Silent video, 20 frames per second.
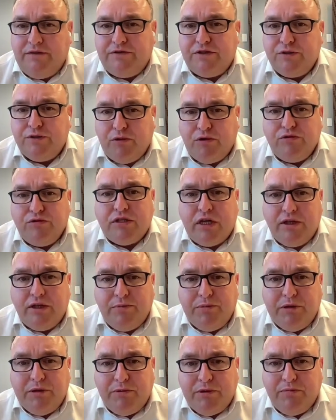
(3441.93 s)
If
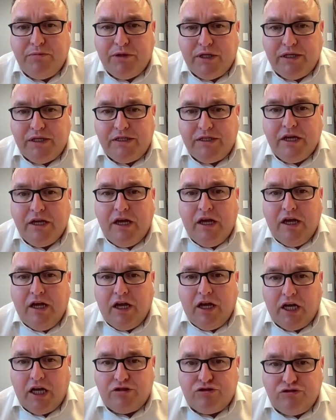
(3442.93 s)
small-scale PPPs
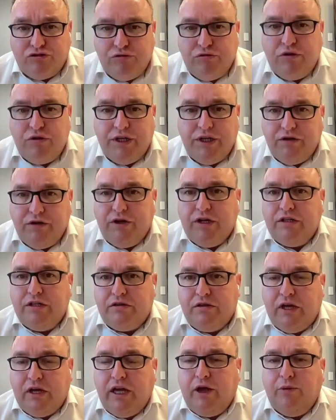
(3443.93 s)
are truly going
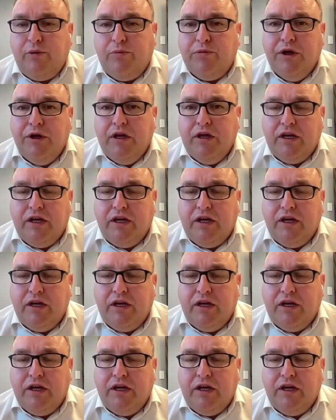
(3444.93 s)
to help